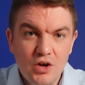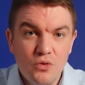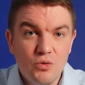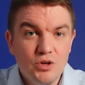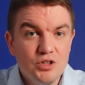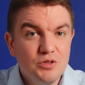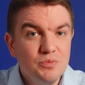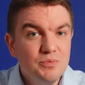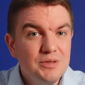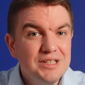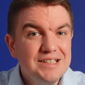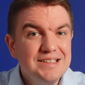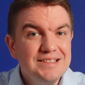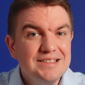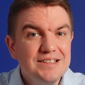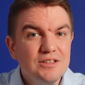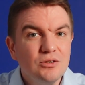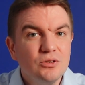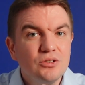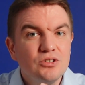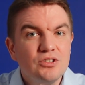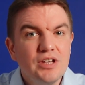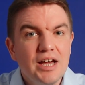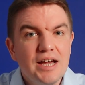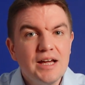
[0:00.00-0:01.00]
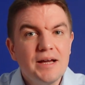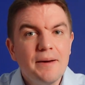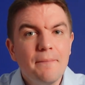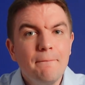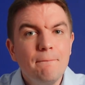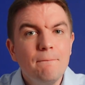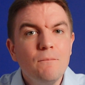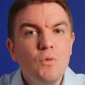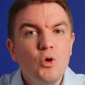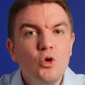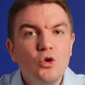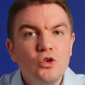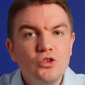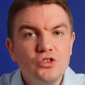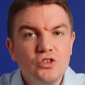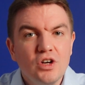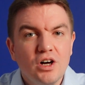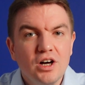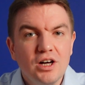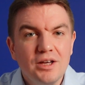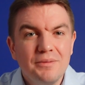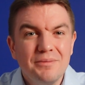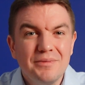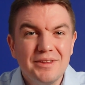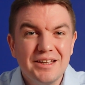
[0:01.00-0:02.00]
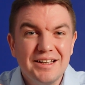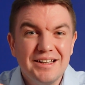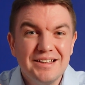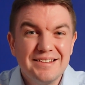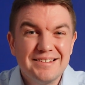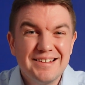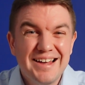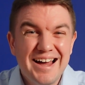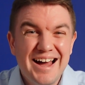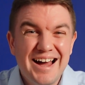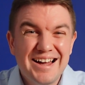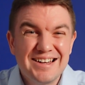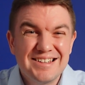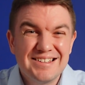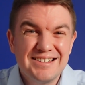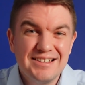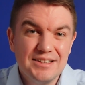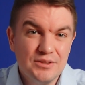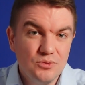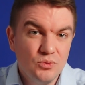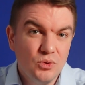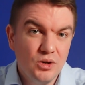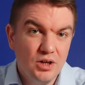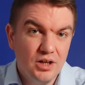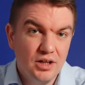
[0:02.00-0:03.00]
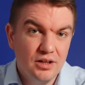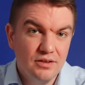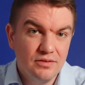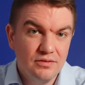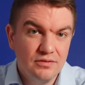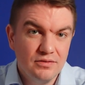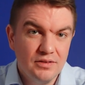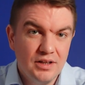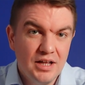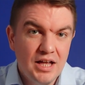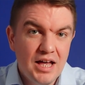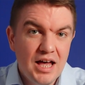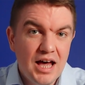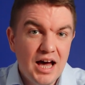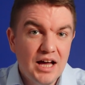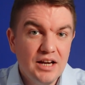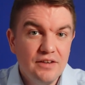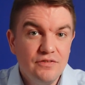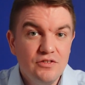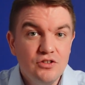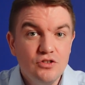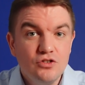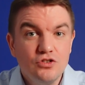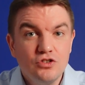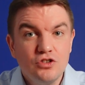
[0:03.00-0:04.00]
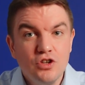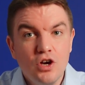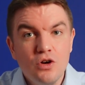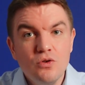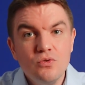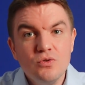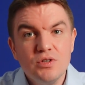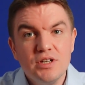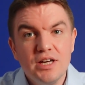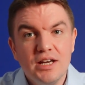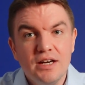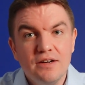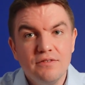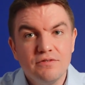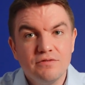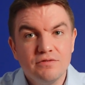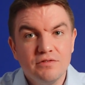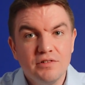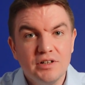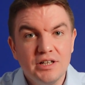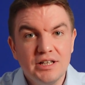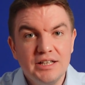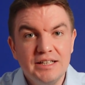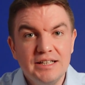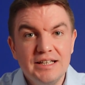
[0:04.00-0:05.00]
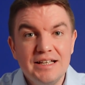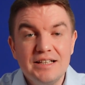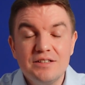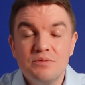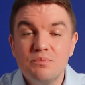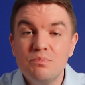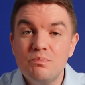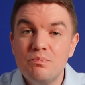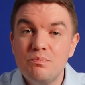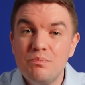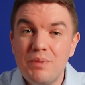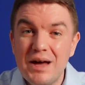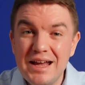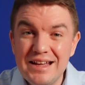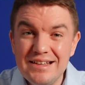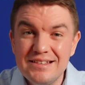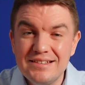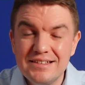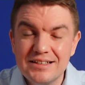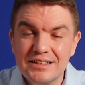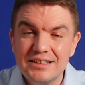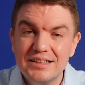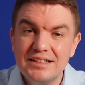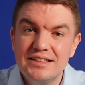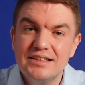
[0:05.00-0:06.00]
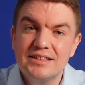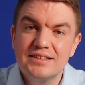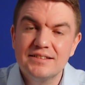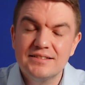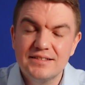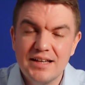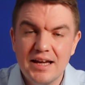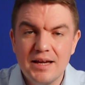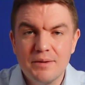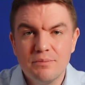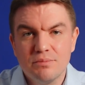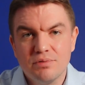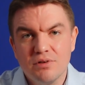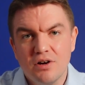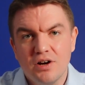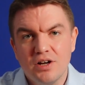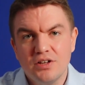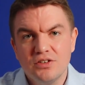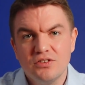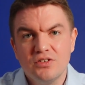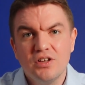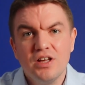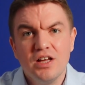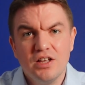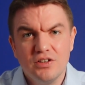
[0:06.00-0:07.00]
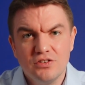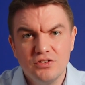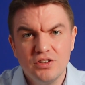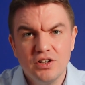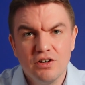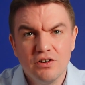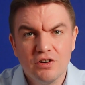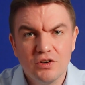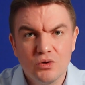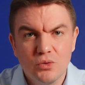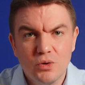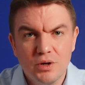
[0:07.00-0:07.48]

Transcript: which means it will take more time than it's actually worth. And if you don't get it free, it's basically the same price as Xero and